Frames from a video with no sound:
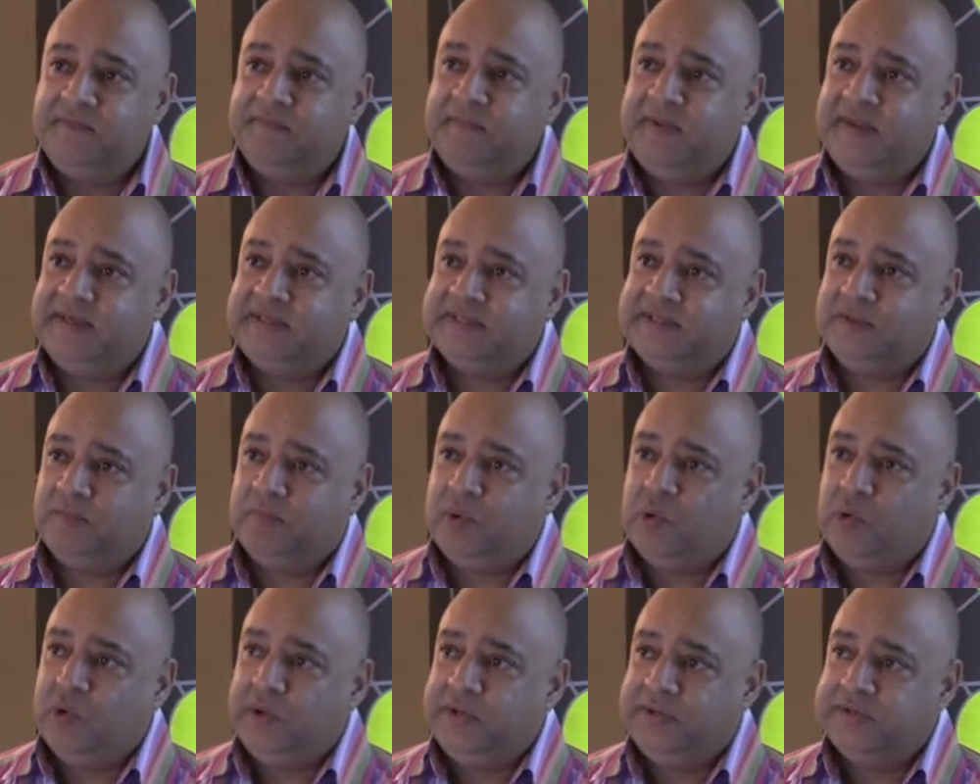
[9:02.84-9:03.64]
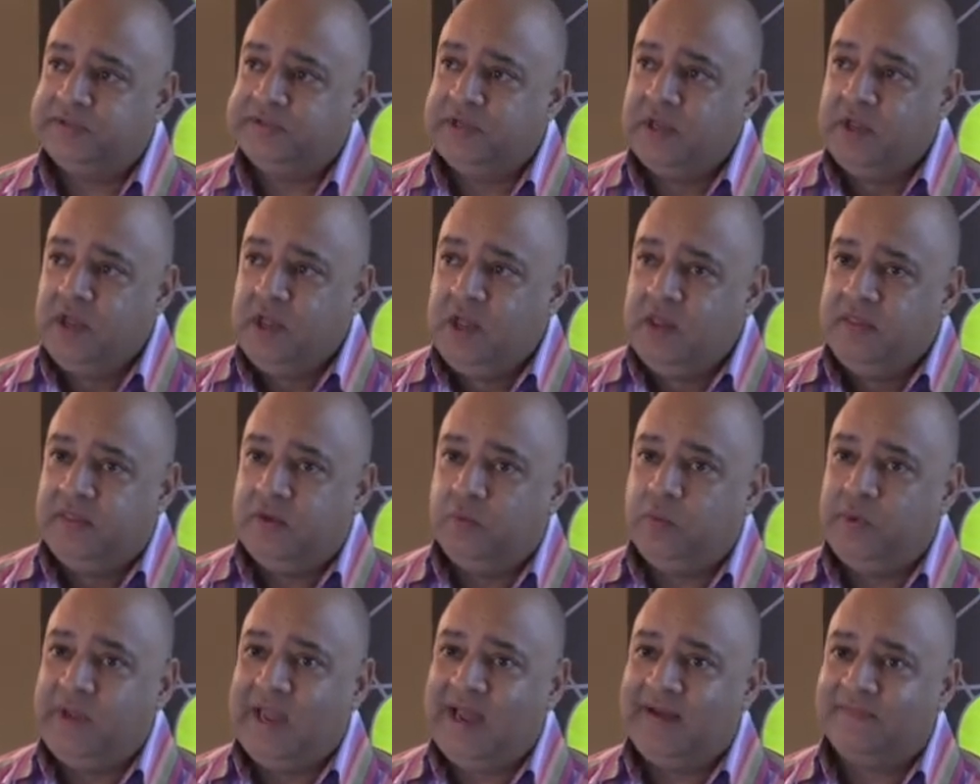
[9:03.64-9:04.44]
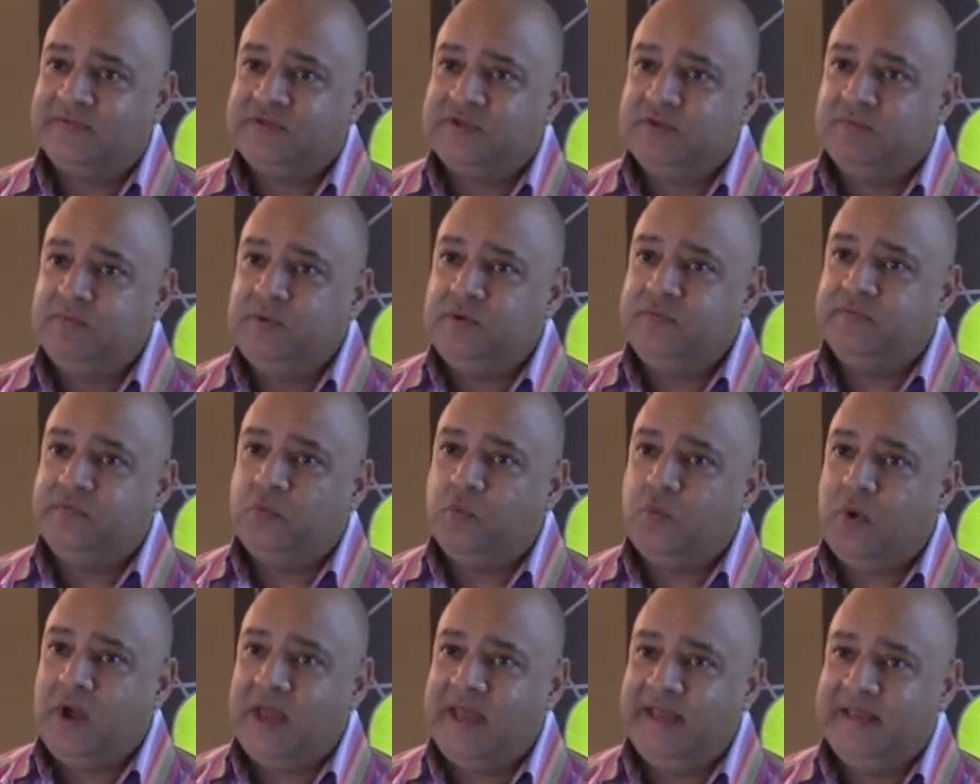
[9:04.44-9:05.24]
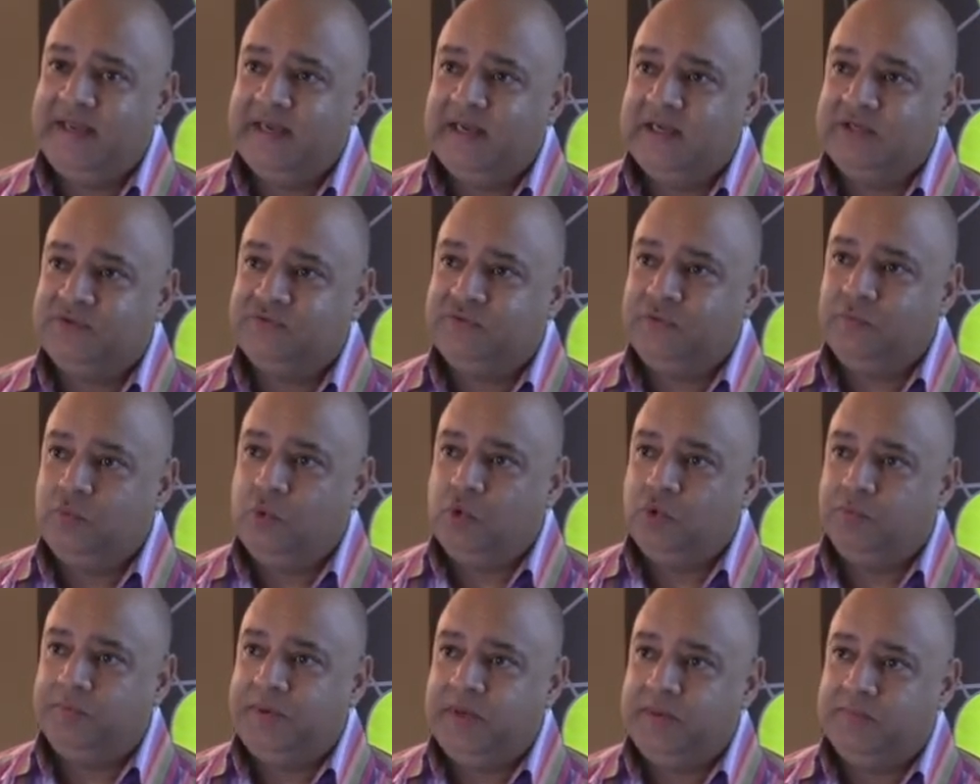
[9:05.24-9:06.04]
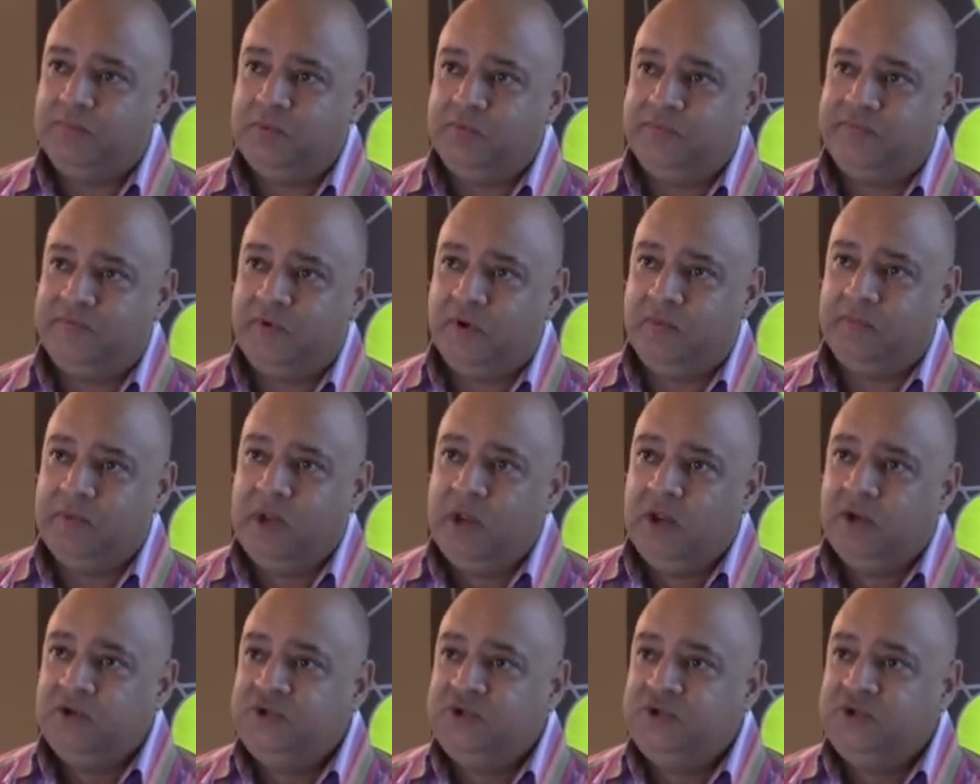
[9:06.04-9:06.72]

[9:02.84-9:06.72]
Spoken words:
of makes the point that we have to move away as reward people from